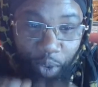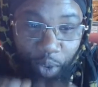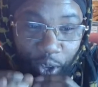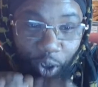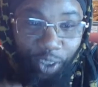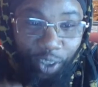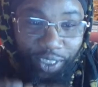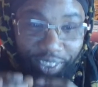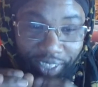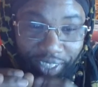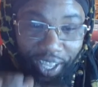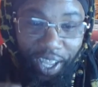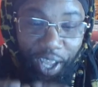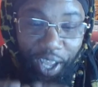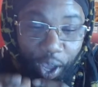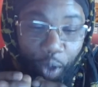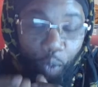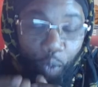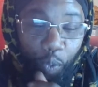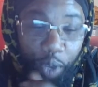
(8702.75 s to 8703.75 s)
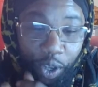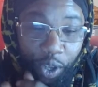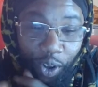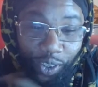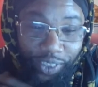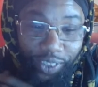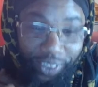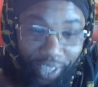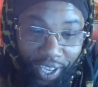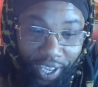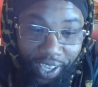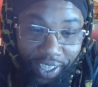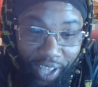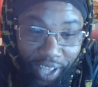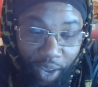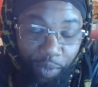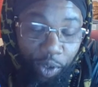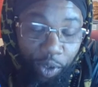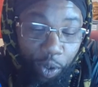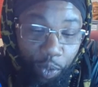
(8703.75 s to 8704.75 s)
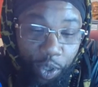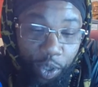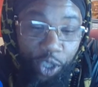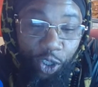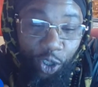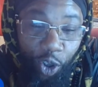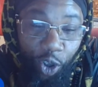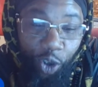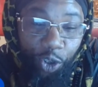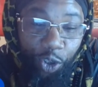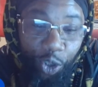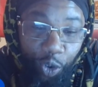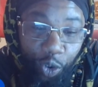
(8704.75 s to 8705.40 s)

gonna say that because we're just gonna do